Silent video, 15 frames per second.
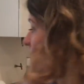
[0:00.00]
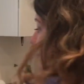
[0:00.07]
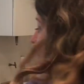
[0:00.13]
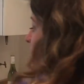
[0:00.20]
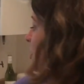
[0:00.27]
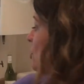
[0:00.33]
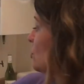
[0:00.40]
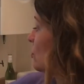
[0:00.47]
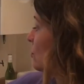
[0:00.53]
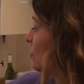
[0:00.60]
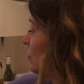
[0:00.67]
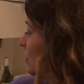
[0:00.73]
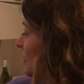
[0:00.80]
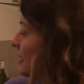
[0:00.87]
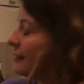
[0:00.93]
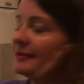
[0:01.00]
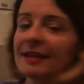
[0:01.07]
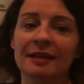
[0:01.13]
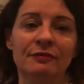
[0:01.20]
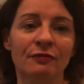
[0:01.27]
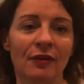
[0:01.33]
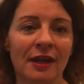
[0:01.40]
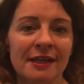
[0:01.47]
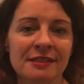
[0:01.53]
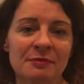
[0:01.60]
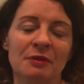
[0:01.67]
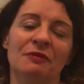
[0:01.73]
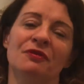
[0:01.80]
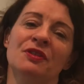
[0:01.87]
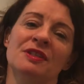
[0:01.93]
And make sure dead flies,
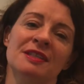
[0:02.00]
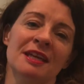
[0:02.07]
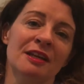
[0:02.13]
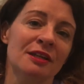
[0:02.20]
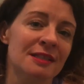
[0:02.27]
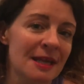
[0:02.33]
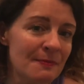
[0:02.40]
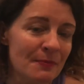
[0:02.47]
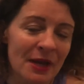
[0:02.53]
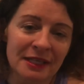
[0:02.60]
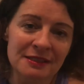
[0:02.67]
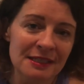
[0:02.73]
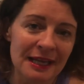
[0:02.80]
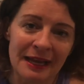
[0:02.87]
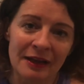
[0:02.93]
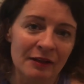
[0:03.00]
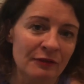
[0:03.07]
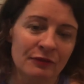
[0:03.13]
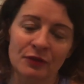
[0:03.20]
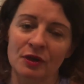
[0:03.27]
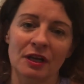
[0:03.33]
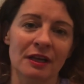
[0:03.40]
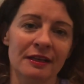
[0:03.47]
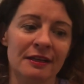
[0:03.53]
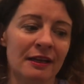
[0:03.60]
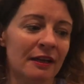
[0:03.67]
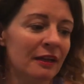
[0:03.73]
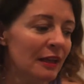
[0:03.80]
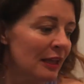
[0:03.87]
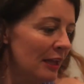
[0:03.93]
I mean, for the sake of £10 an hour for a
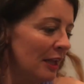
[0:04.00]
cleaner,